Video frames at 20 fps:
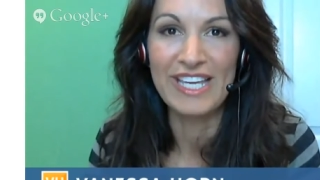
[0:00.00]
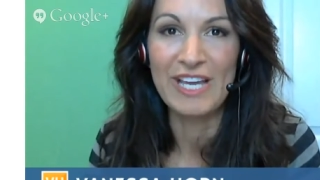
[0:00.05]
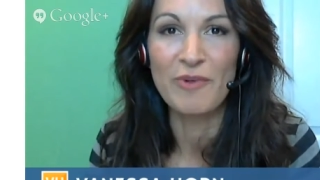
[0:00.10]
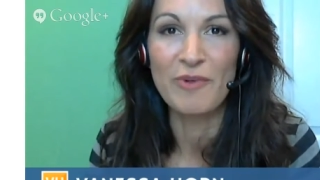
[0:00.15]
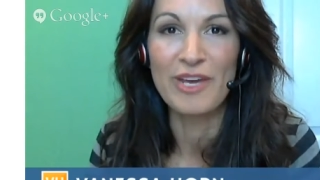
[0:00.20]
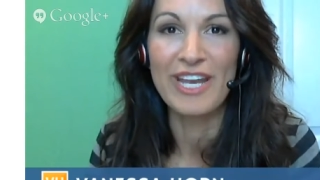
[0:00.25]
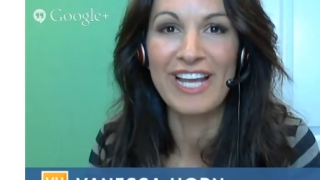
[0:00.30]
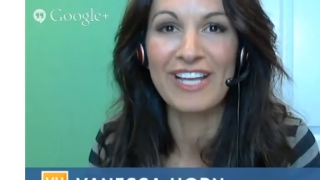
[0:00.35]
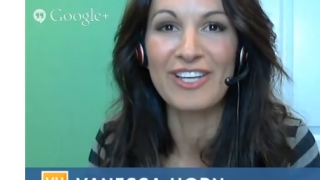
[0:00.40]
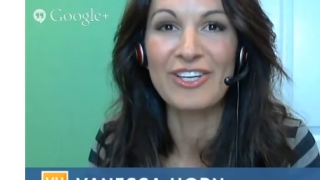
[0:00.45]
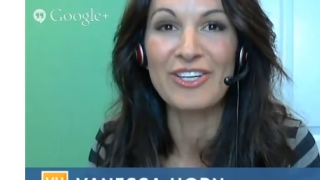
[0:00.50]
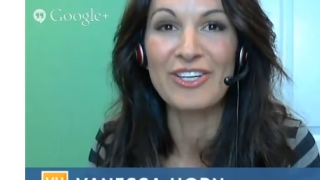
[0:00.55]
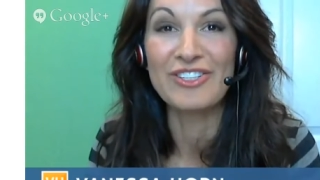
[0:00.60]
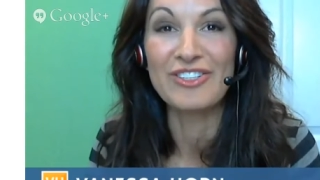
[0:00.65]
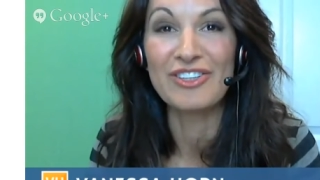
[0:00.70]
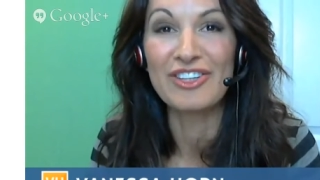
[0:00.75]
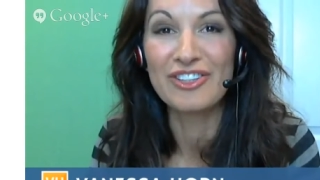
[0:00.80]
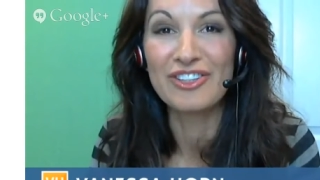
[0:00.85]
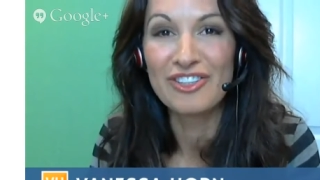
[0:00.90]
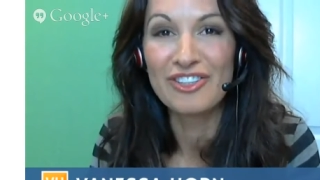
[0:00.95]
And when I
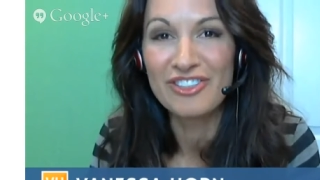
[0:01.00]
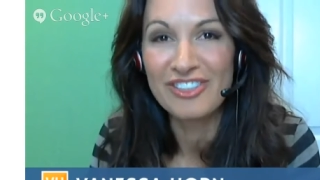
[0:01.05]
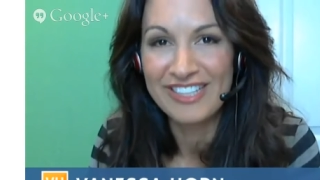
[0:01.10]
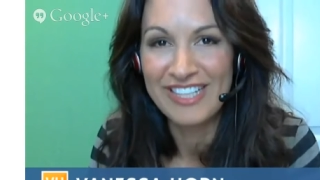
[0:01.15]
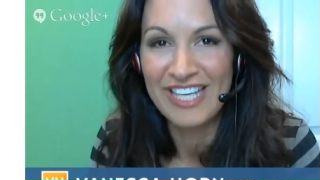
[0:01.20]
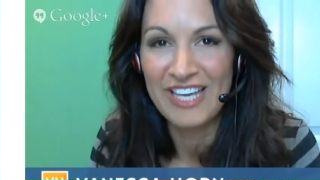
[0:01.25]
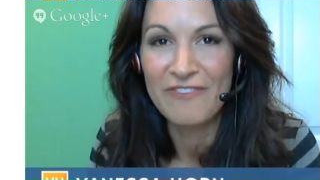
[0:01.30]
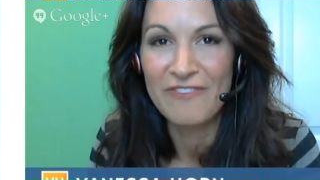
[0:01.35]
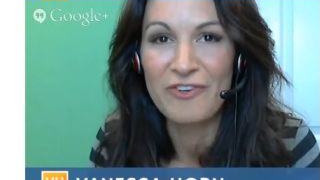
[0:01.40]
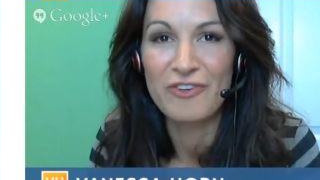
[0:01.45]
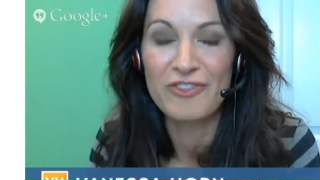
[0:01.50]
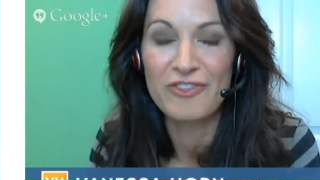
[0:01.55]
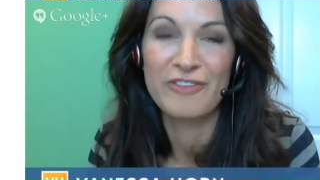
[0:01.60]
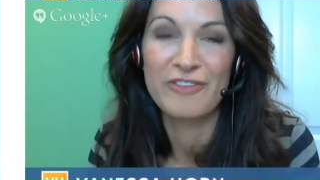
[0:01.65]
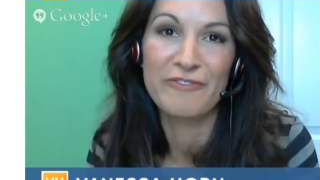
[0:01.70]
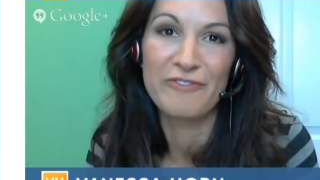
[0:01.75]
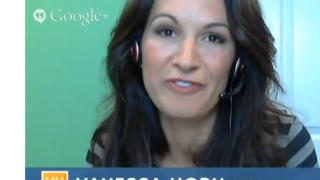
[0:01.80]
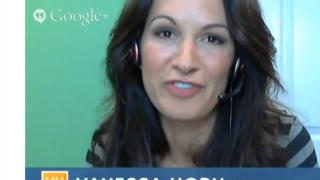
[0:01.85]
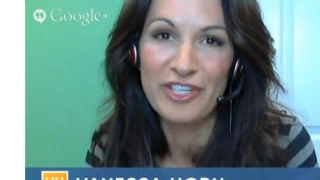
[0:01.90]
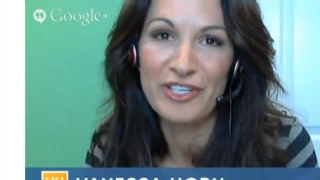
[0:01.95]
could give her the
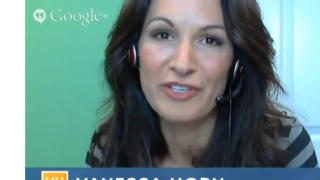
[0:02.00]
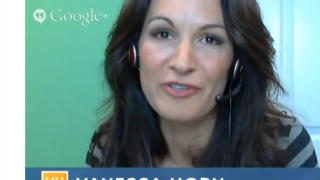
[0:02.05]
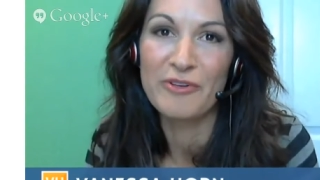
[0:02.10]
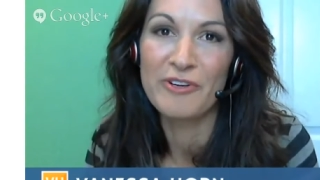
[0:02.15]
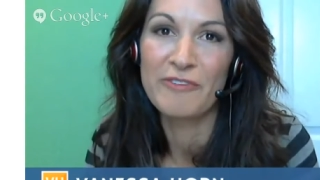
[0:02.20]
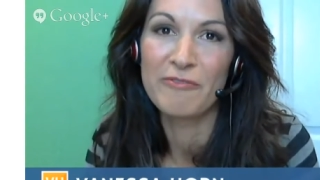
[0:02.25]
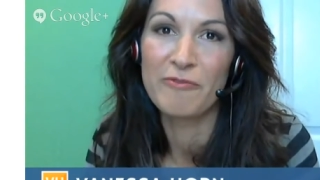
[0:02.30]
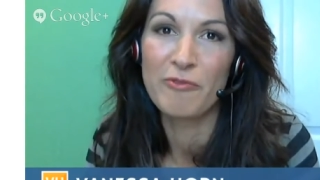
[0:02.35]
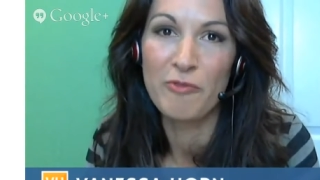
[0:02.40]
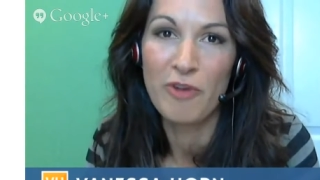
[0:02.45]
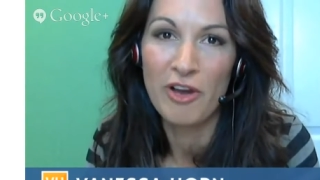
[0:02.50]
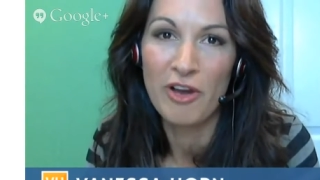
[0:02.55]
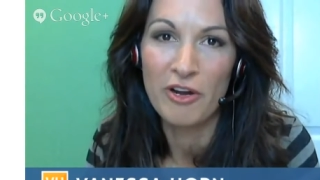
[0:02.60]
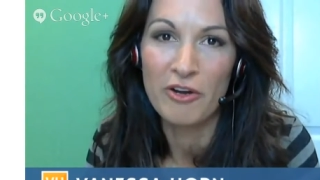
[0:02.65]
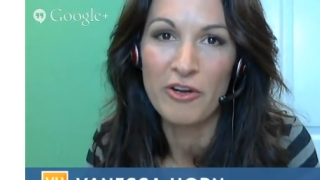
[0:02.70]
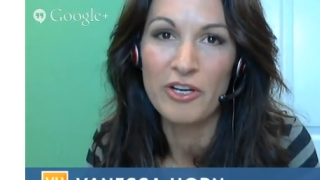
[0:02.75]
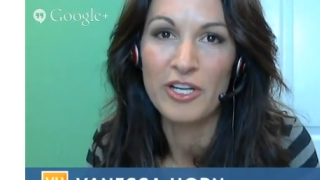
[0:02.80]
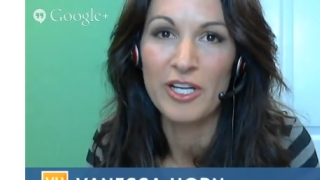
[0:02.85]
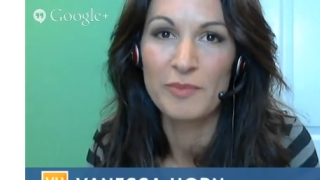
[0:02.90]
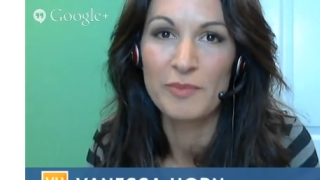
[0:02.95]
view of
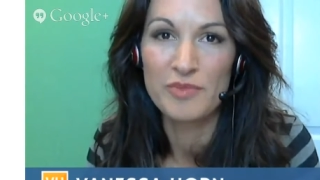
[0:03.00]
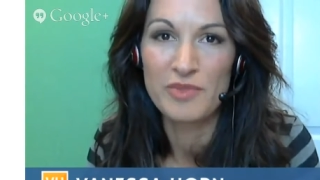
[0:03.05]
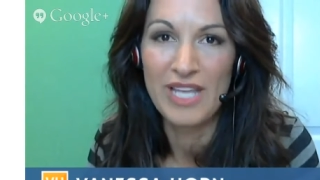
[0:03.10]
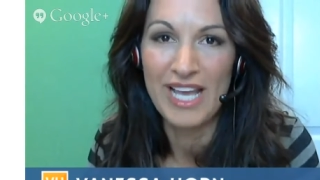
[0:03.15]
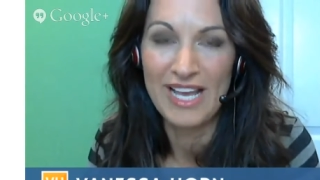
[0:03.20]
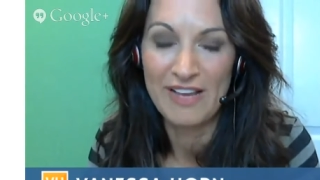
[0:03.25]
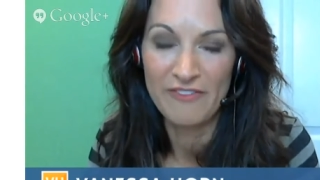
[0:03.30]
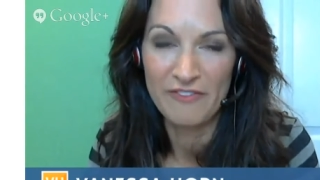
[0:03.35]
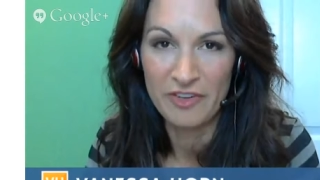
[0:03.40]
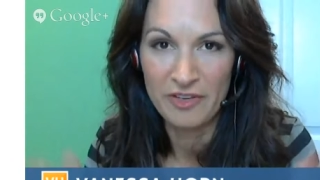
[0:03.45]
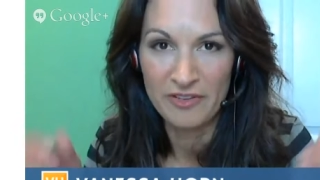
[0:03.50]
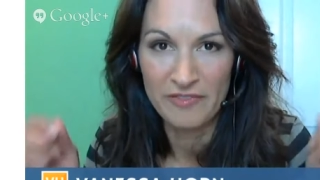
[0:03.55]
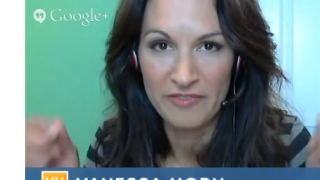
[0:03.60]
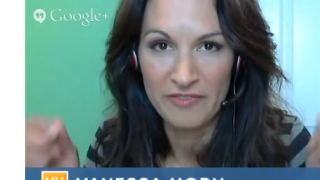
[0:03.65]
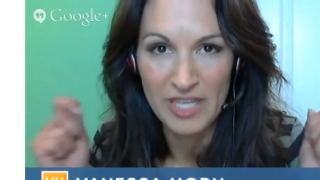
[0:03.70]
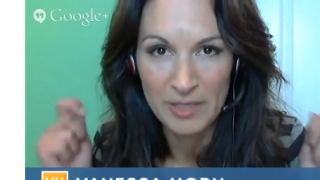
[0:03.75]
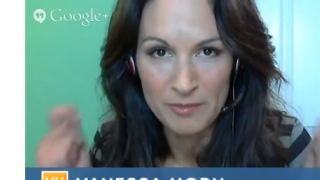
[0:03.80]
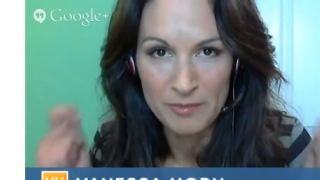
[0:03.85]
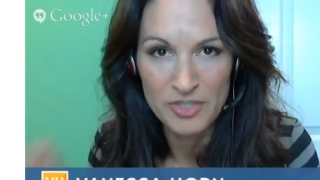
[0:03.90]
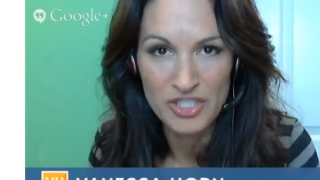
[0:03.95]
her, of an
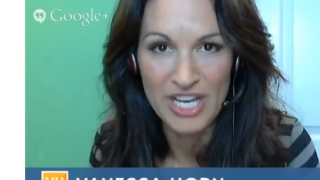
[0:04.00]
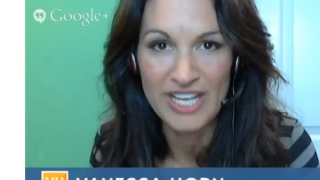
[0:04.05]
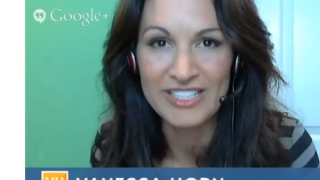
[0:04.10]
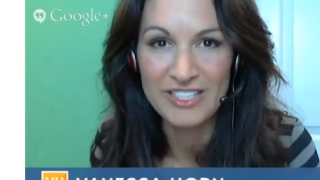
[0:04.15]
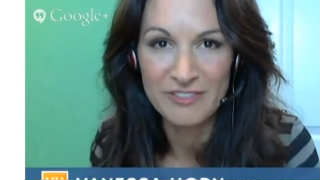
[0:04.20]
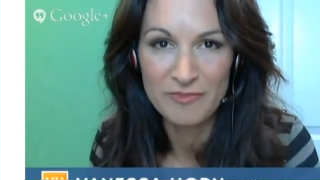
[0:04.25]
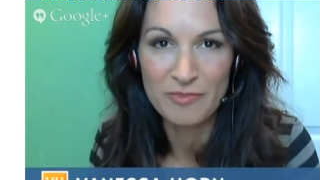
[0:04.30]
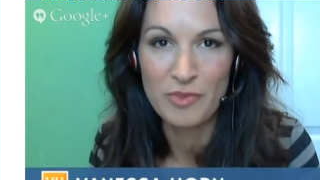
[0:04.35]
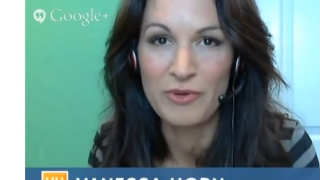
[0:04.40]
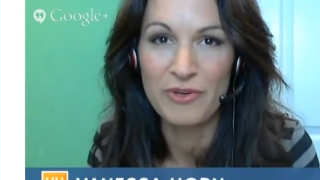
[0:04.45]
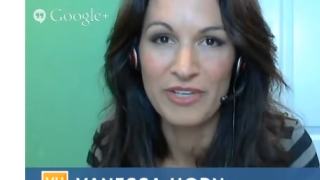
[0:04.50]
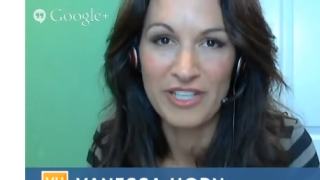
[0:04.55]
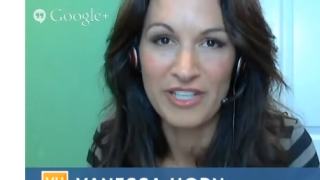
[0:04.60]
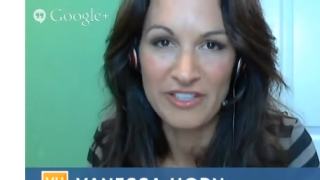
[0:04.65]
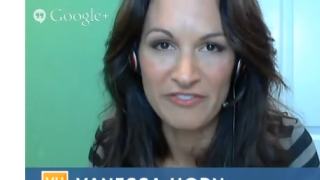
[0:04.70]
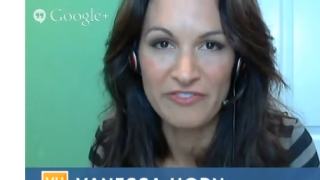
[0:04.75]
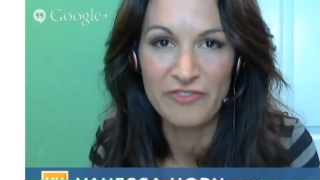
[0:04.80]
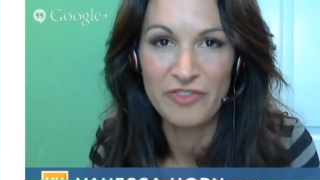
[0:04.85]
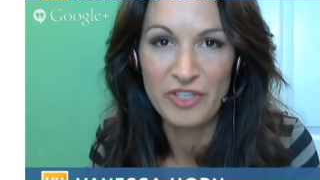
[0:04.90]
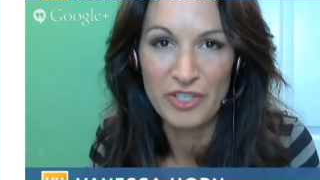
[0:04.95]
objective point
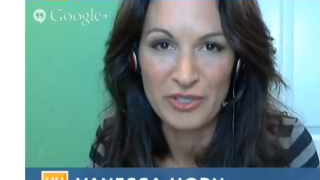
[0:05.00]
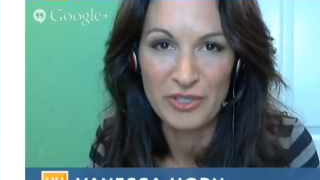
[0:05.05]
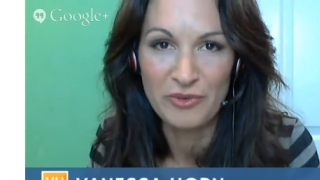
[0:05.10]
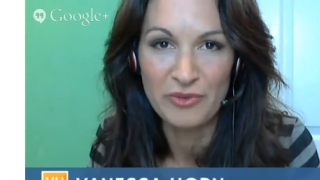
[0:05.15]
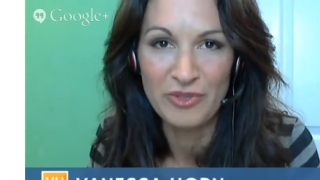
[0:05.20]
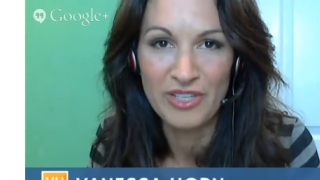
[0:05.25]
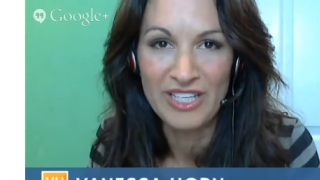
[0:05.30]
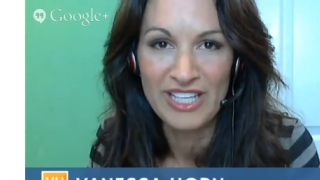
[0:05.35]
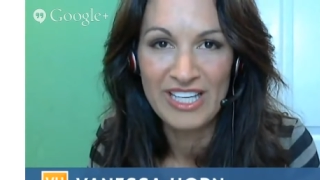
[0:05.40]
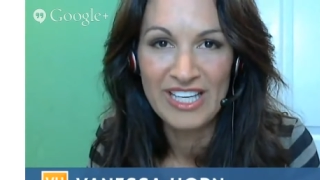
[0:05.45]
of view,